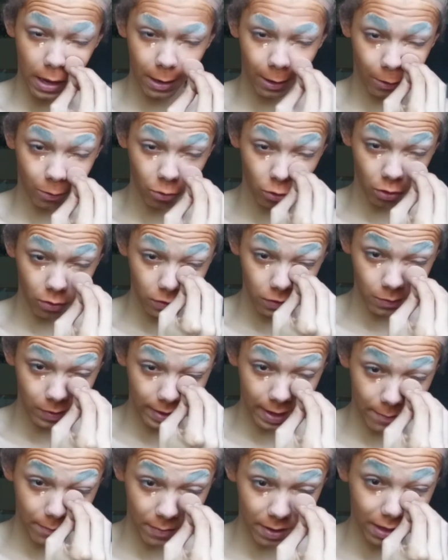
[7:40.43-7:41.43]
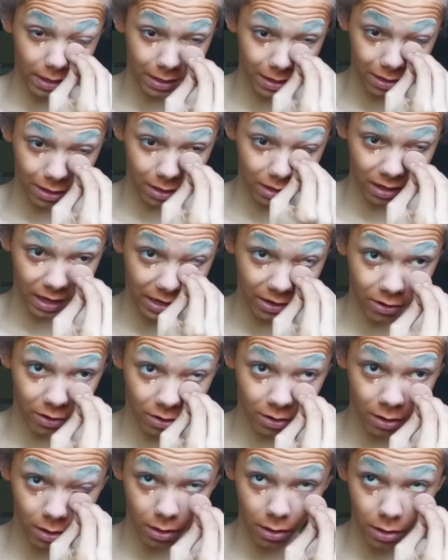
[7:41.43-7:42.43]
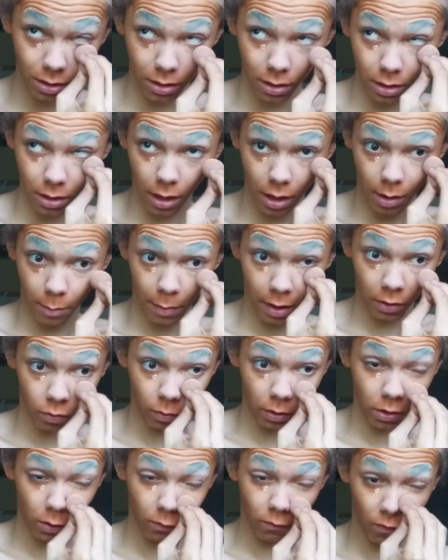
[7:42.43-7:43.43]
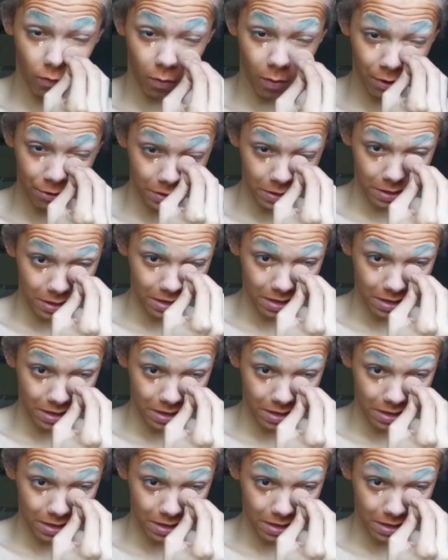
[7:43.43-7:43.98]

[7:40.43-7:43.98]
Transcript: and I'll show you what I mean later as we go forward.